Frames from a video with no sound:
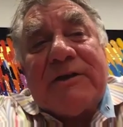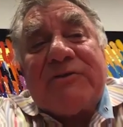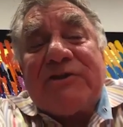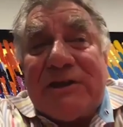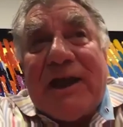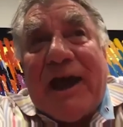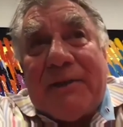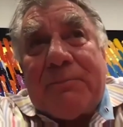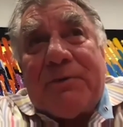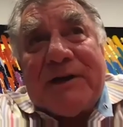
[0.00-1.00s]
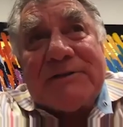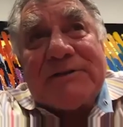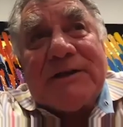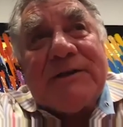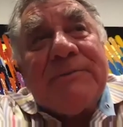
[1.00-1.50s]
she'd had a
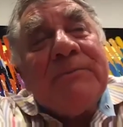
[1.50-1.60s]
pregnancy,